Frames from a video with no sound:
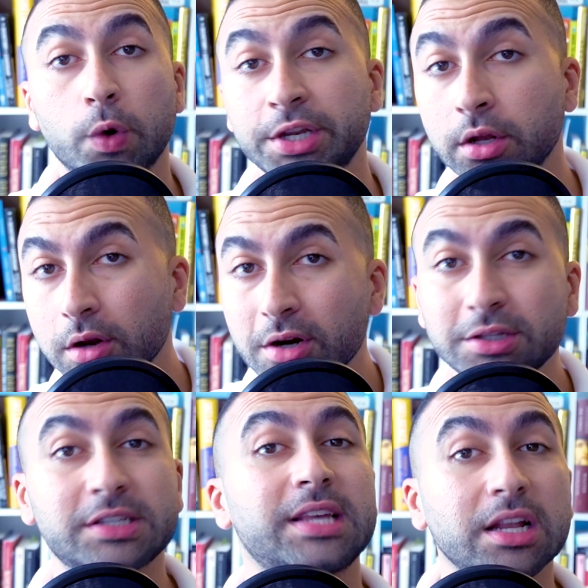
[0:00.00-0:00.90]
When you learn
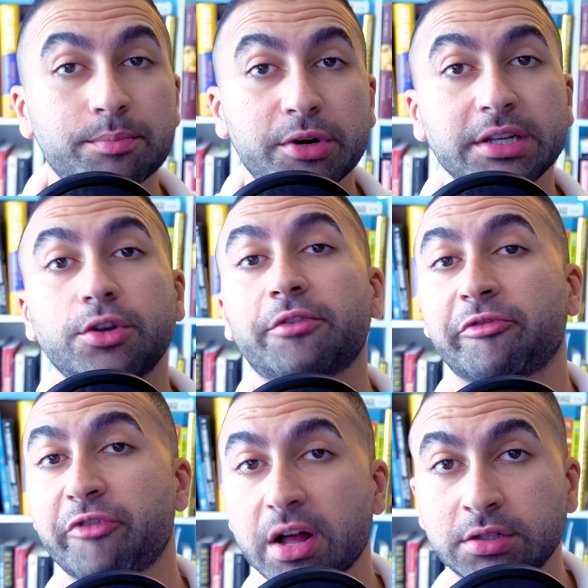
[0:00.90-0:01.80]
to celebrate your
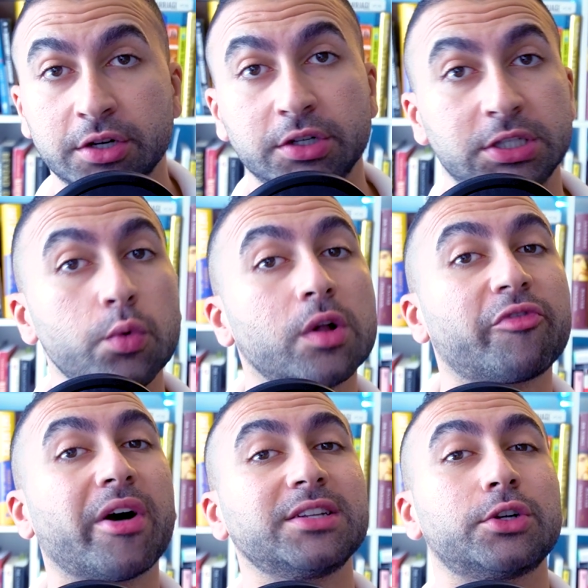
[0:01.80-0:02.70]
failures, you will
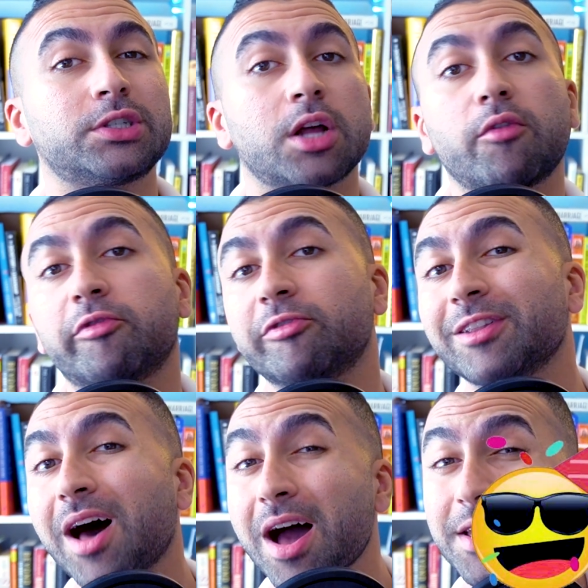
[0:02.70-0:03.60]
find yourself
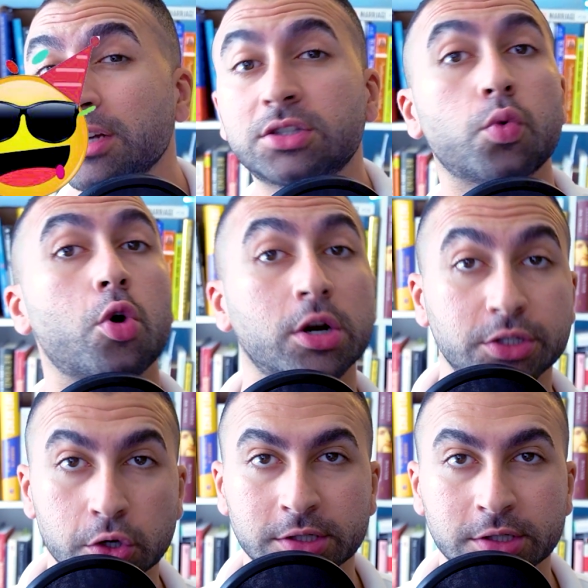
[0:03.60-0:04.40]
flying towards your